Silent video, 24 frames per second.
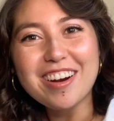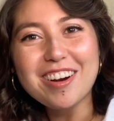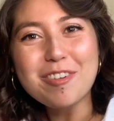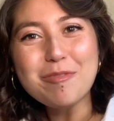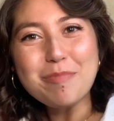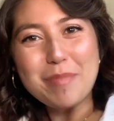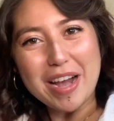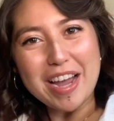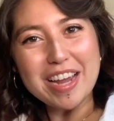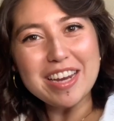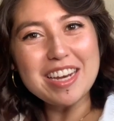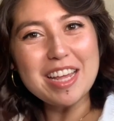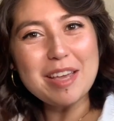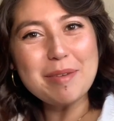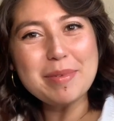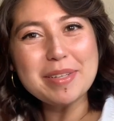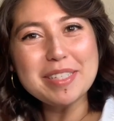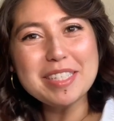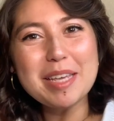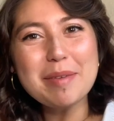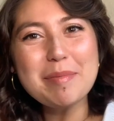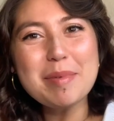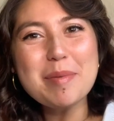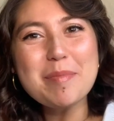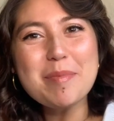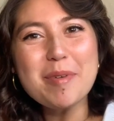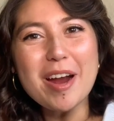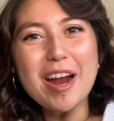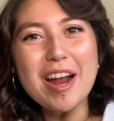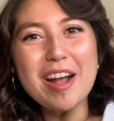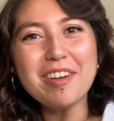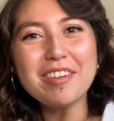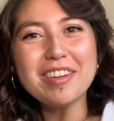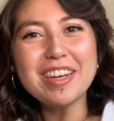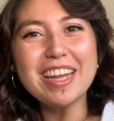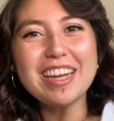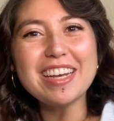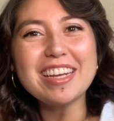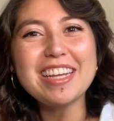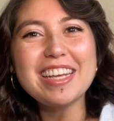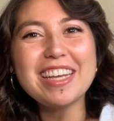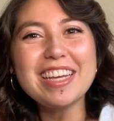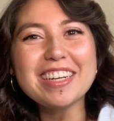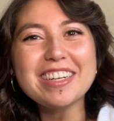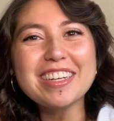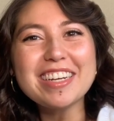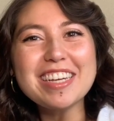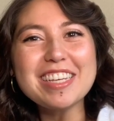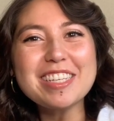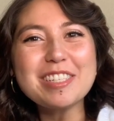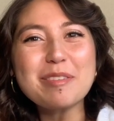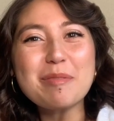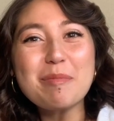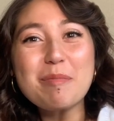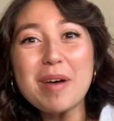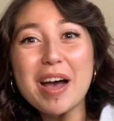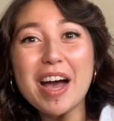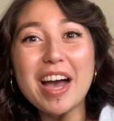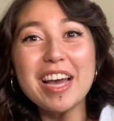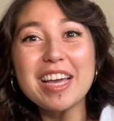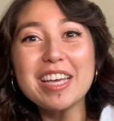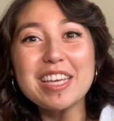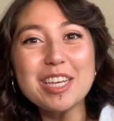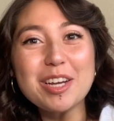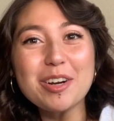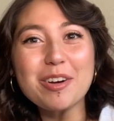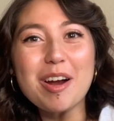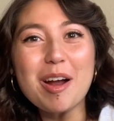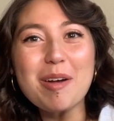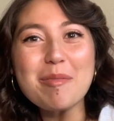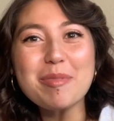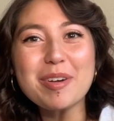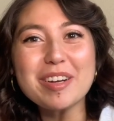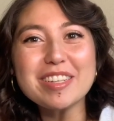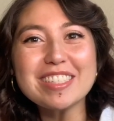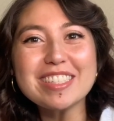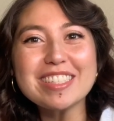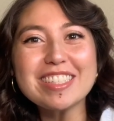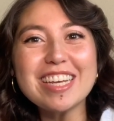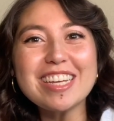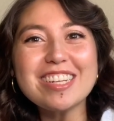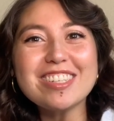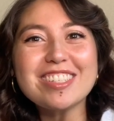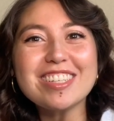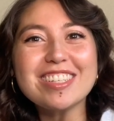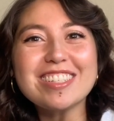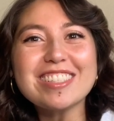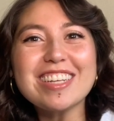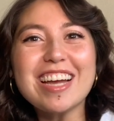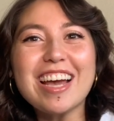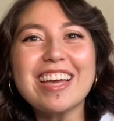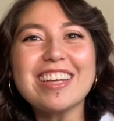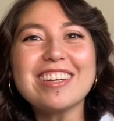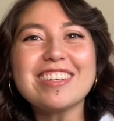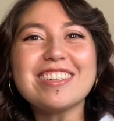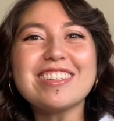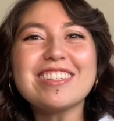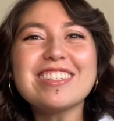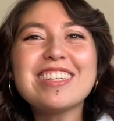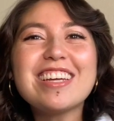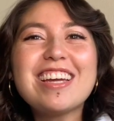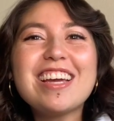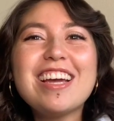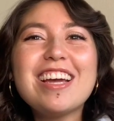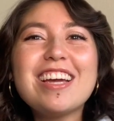My name is Kimi Brown, and here is my UROP presentation titled